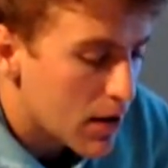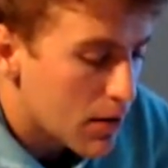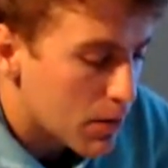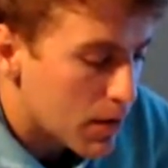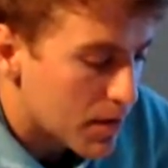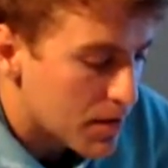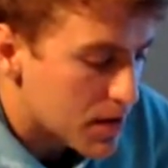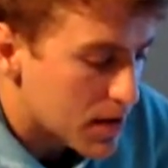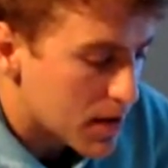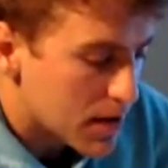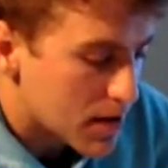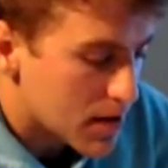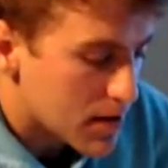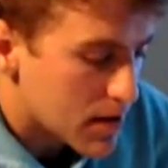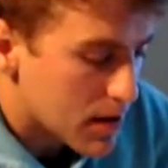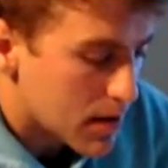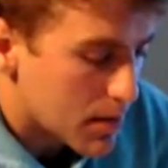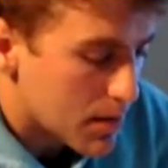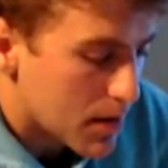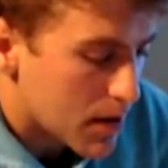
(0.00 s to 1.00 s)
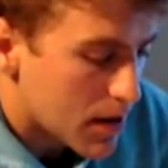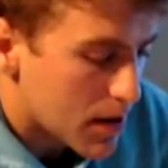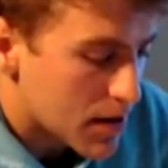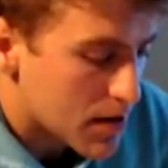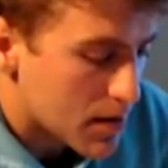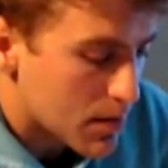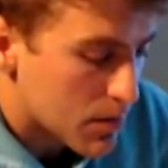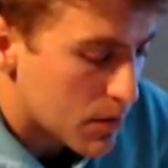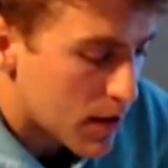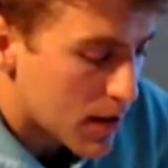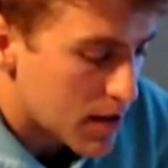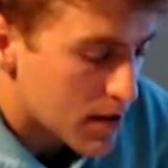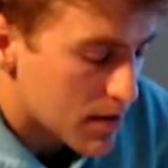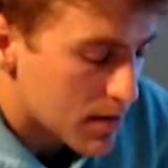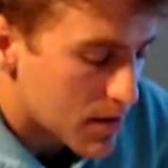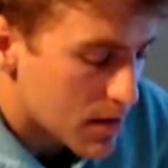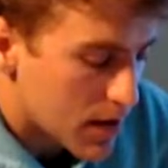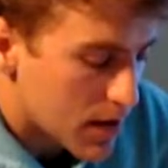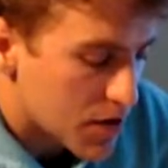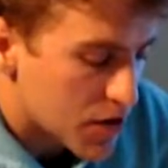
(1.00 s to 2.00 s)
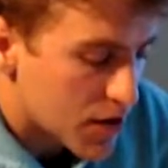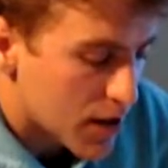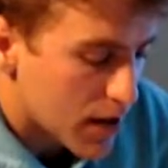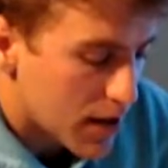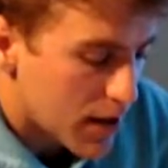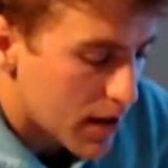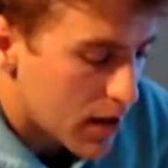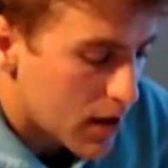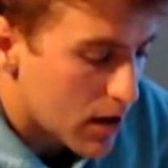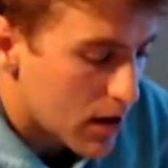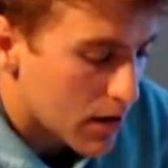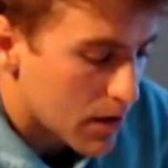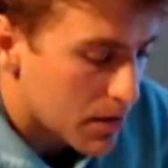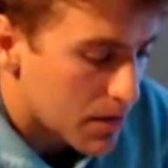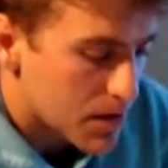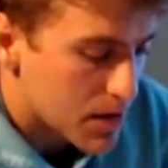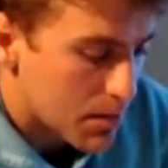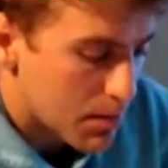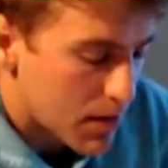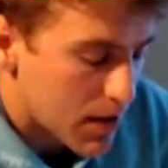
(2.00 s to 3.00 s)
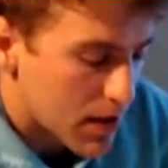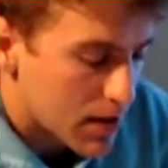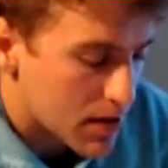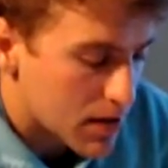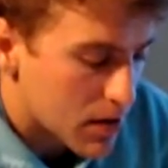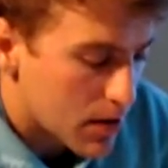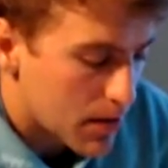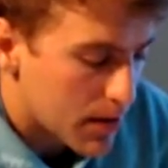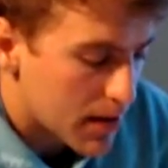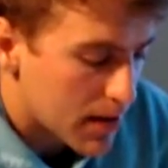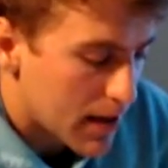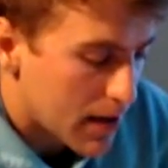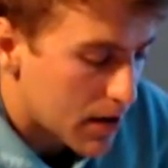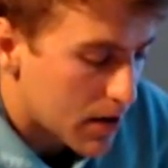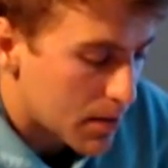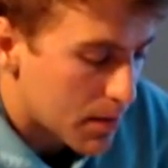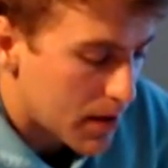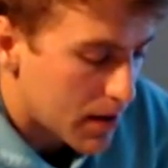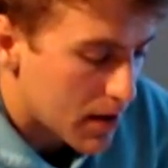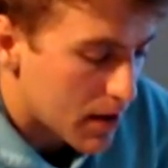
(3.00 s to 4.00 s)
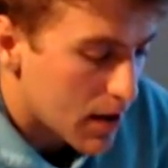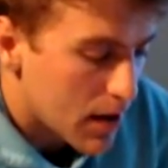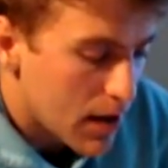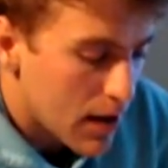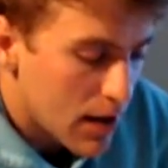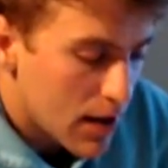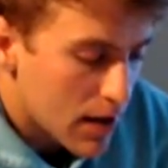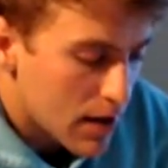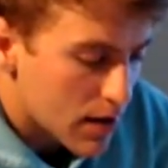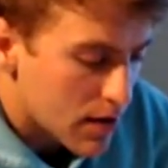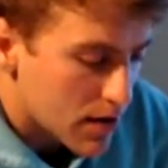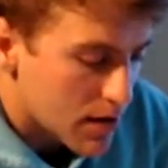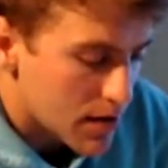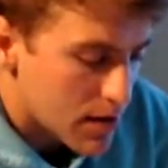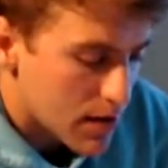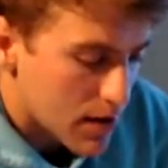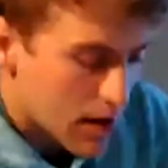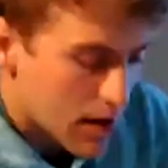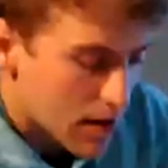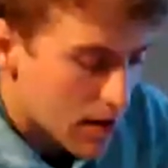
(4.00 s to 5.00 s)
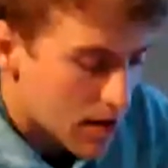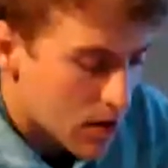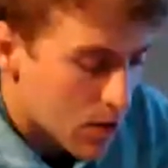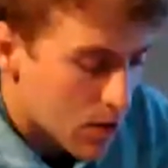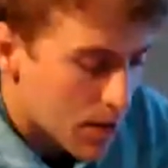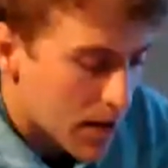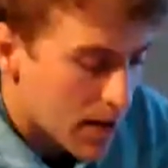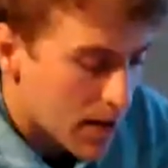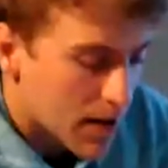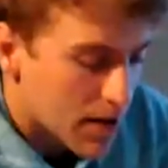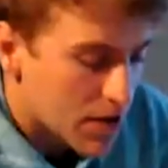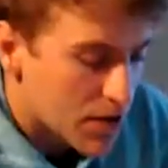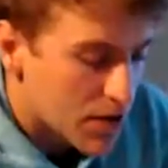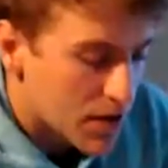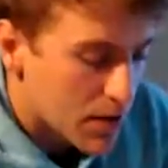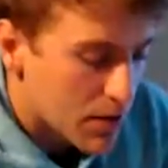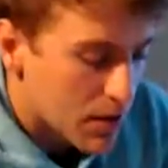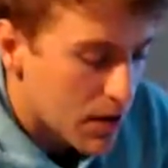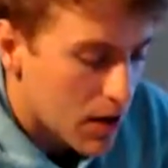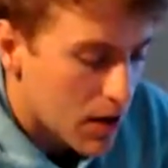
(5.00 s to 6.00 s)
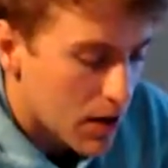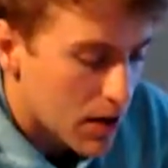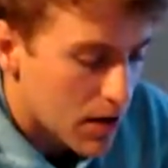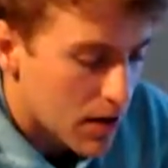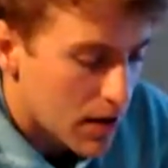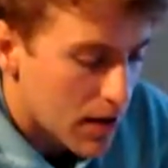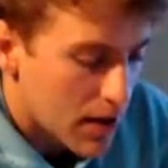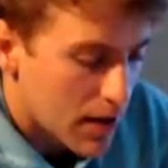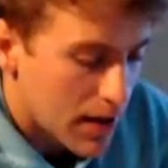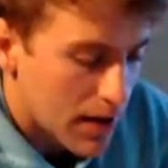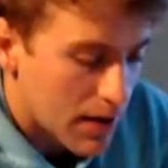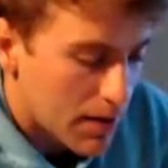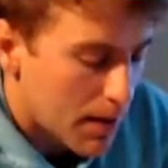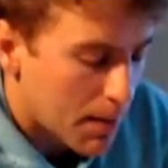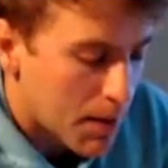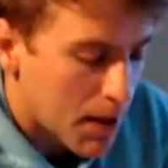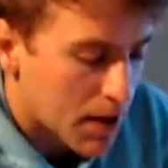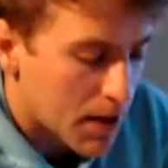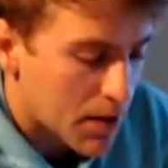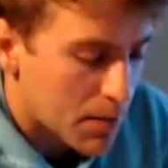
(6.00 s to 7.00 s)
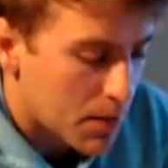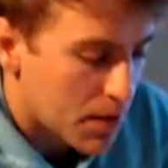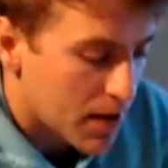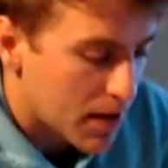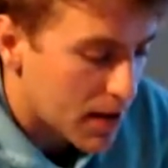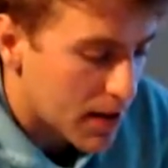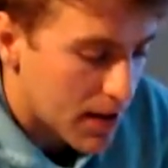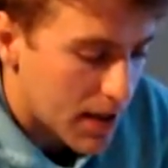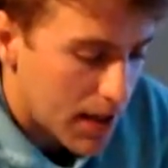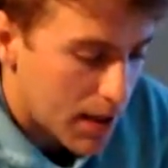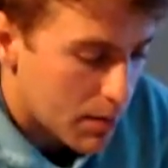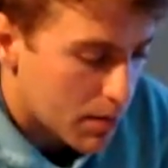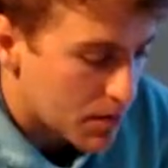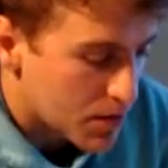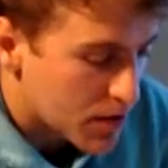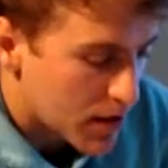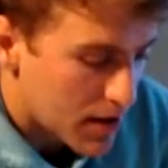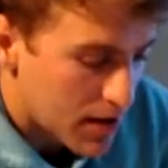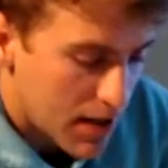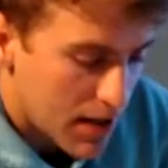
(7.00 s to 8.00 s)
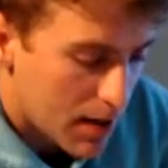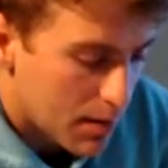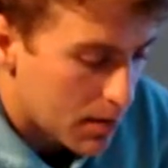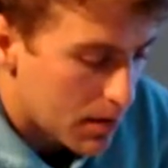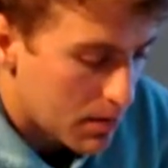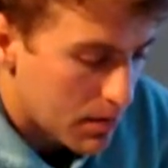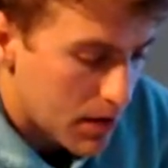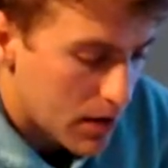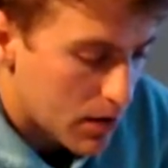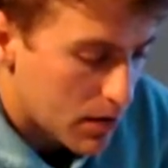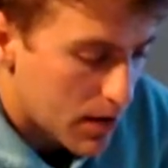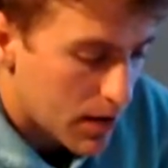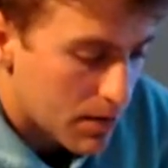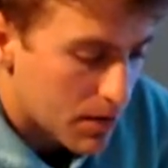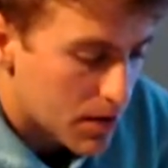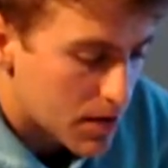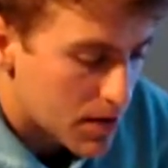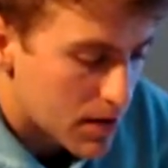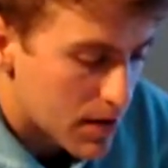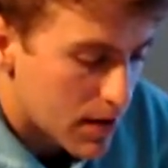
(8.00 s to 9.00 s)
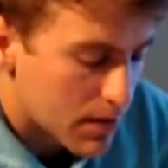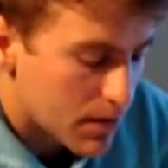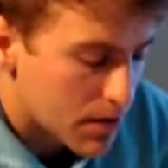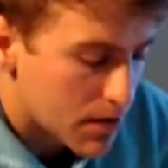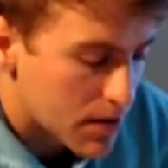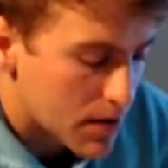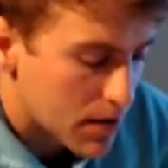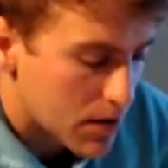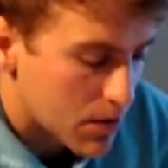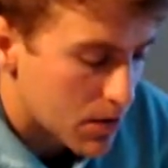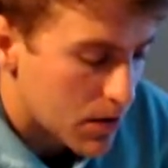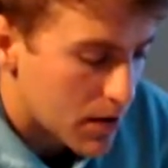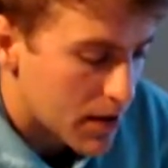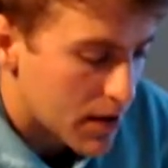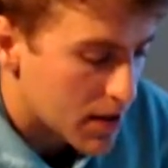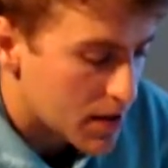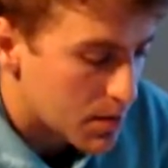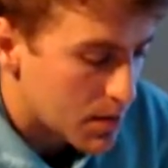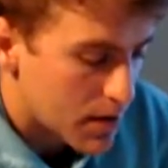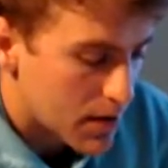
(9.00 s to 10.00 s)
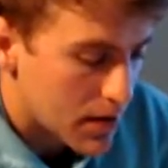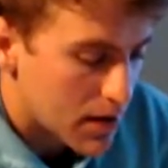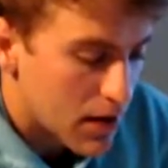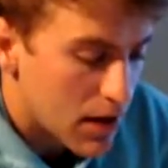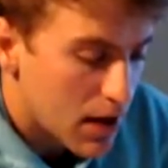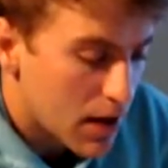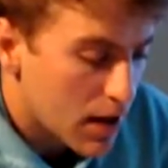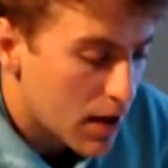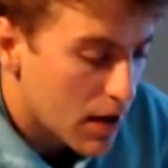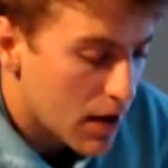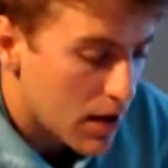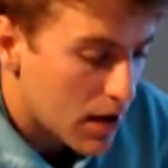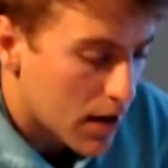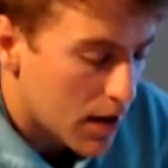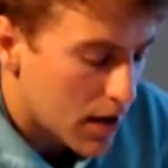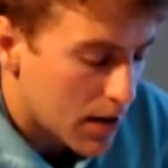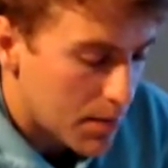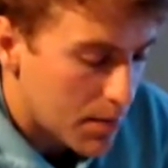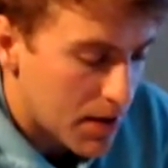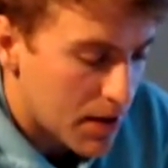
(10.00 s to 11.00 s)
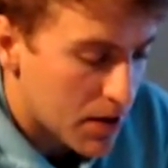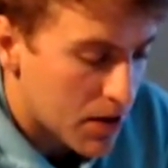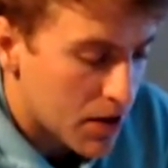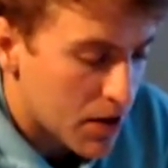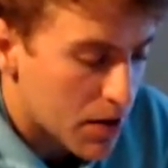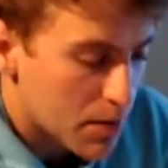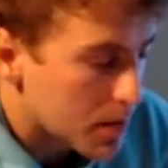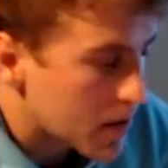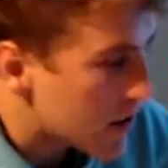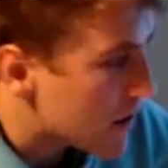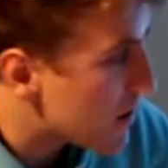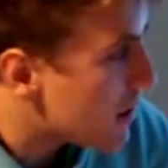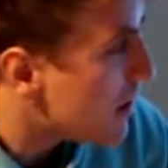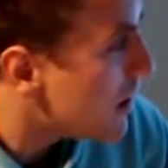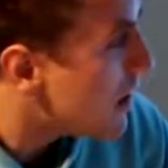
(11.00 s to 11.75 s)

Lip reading: we've seen some rays of sunshine there of some things slowing down. I mean, there's so many countries that were hard hit. I'm not going to play that game of trying to name it. Every single one that's been hurt, but